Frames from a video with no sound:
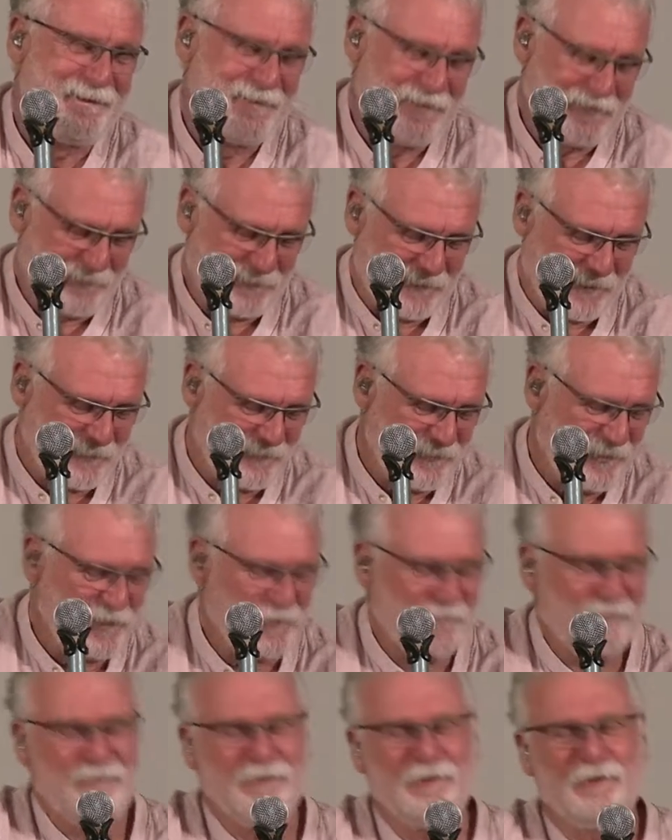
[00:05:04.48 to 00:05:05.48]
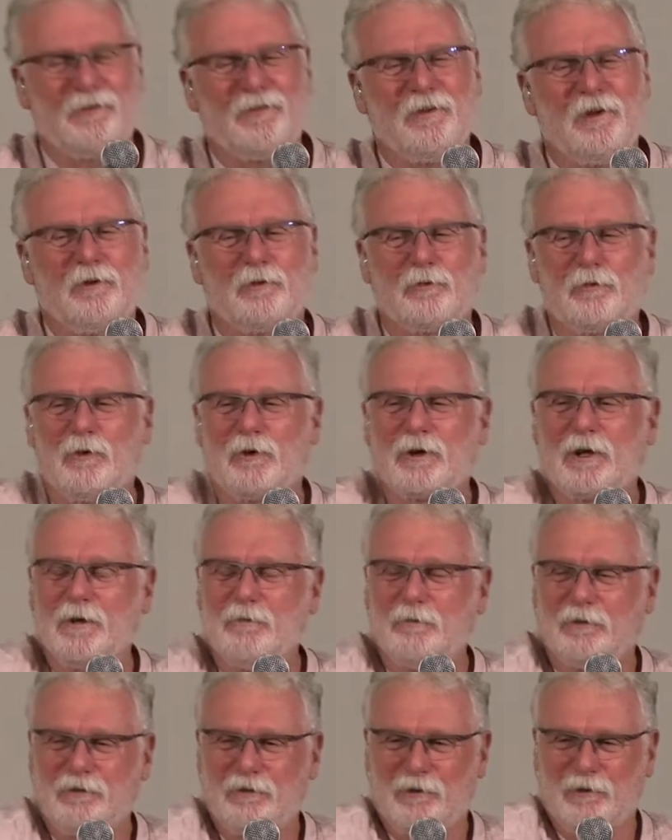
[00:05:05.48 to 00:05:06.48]
Well, I've learned a few things walking
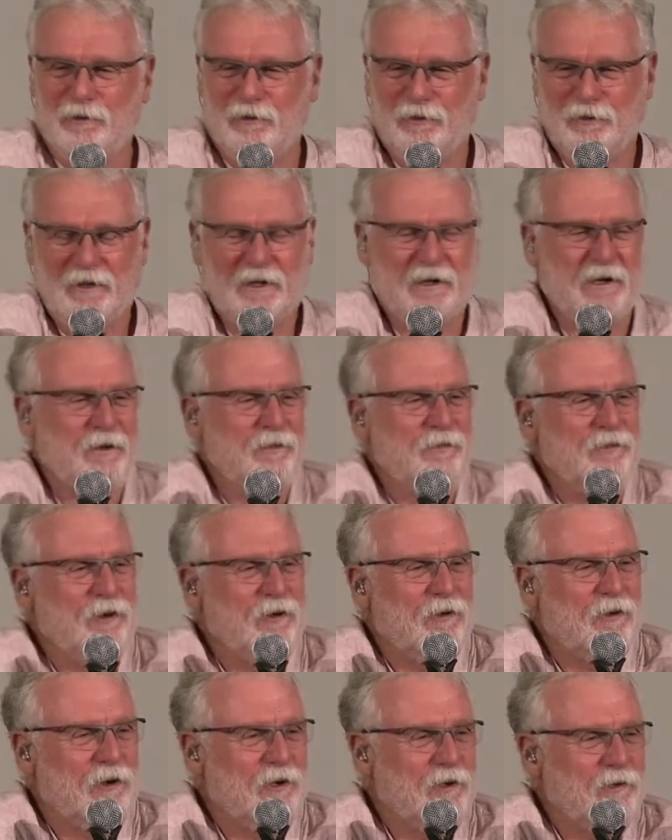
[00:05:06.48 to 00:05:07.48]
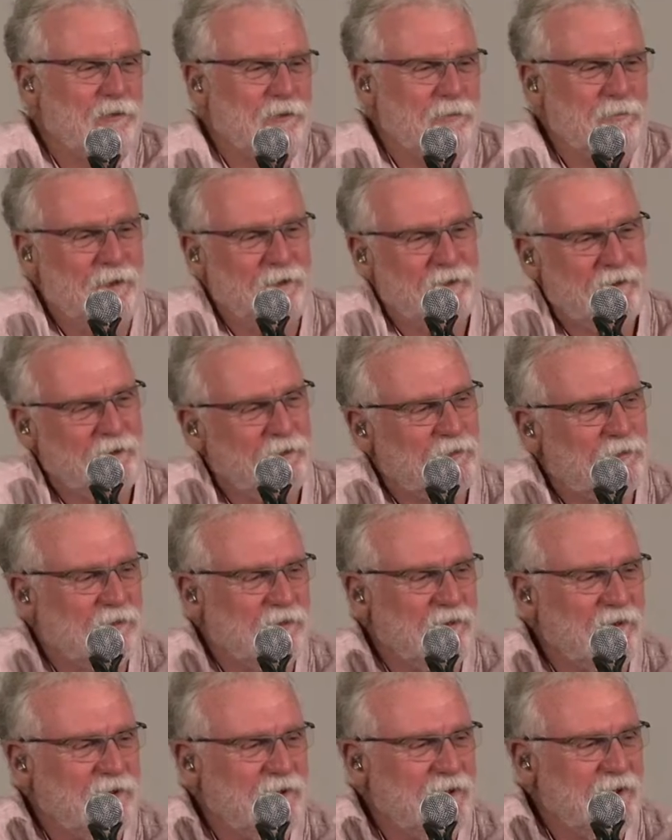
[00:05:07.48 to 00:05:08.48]
with the Lord. I don't think God is remotely
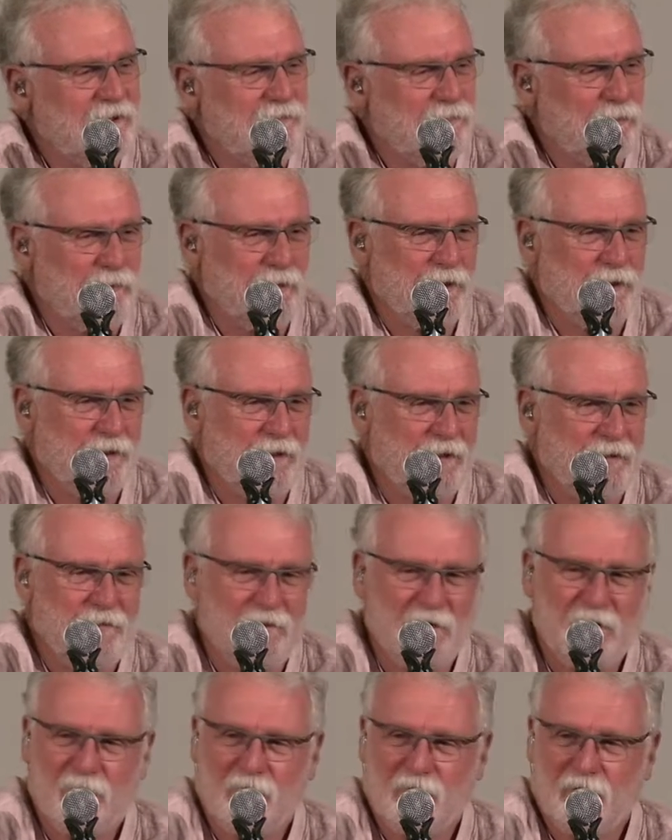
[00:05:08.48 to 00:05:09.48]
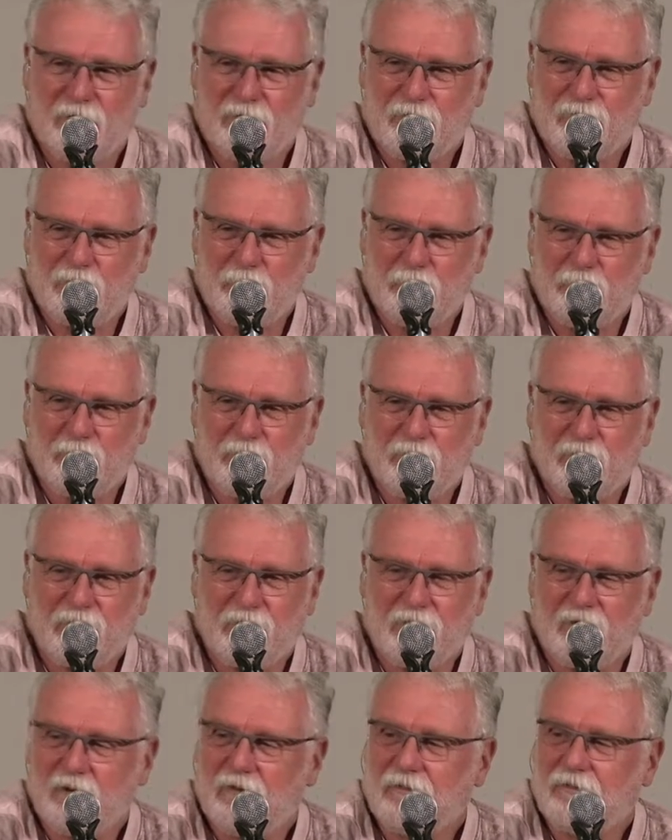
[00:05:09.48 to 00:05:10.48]
interested in how clever we are. I think God is far more
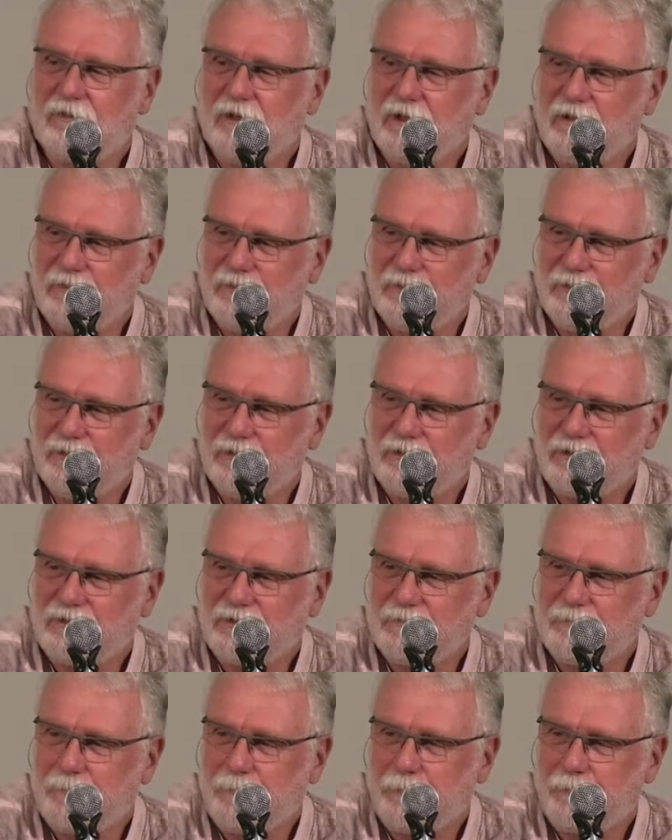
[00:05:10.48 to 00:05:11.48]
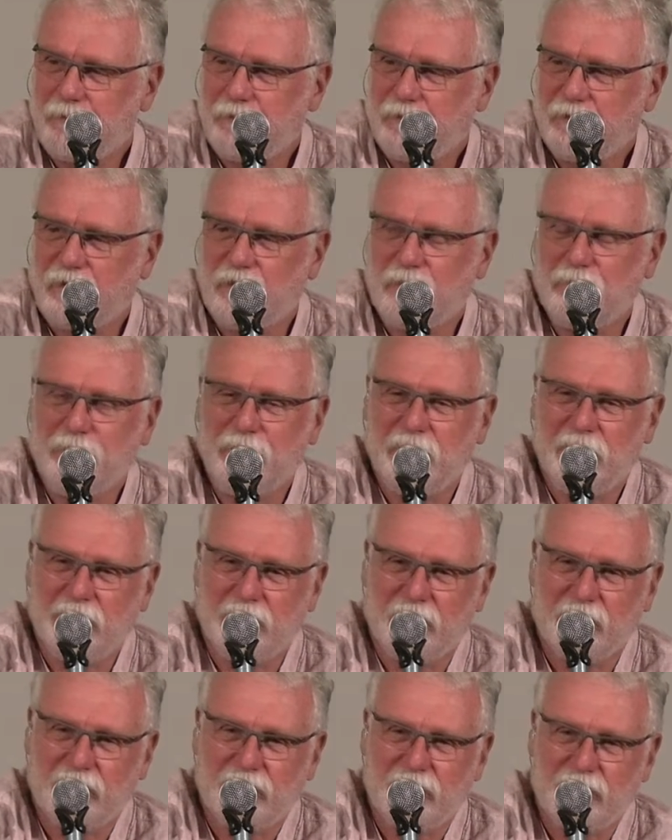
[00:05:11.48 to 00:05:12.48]
interested in our faithfulness and our
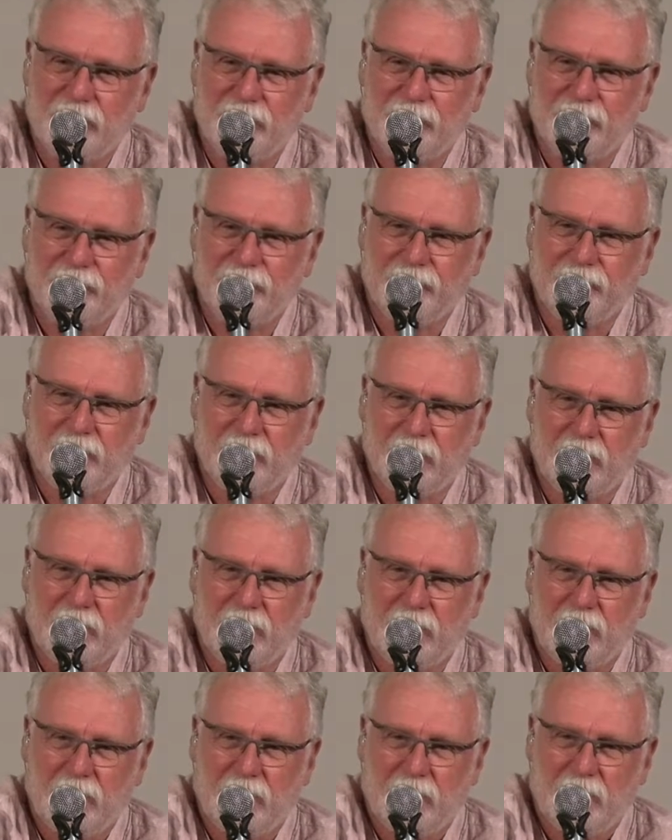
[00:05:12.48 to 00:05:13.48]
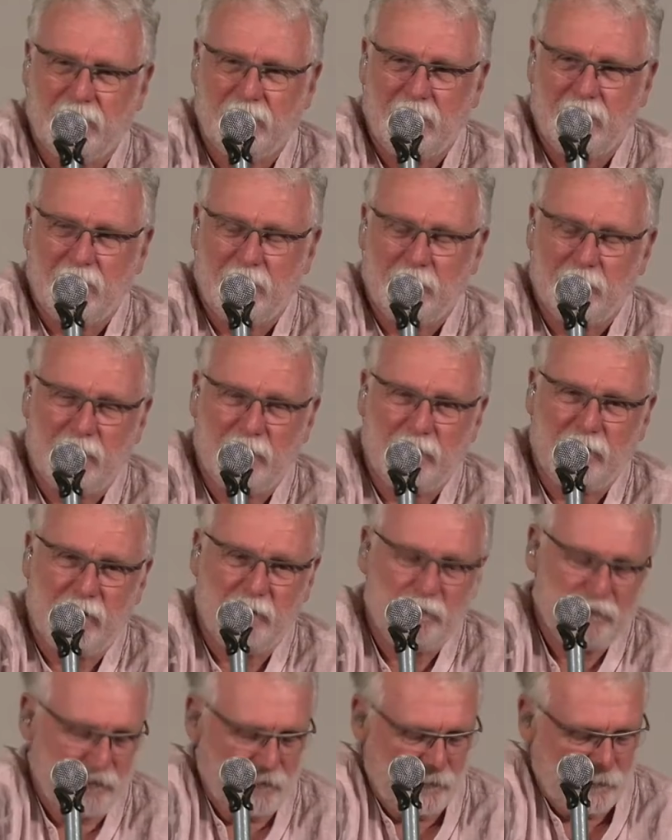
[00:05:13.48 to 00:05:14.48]
obedience. And my
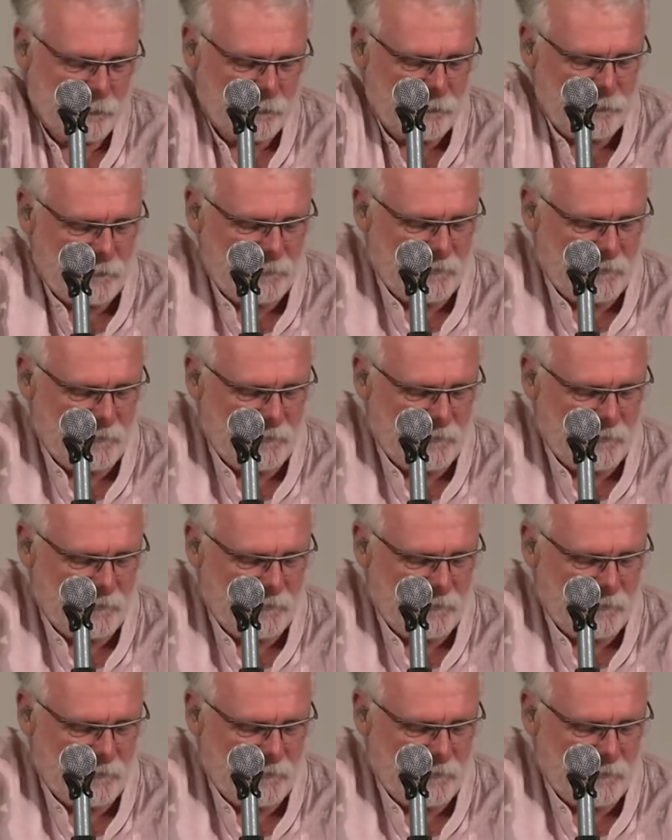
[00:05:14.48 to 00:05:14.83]
mom, she saw through my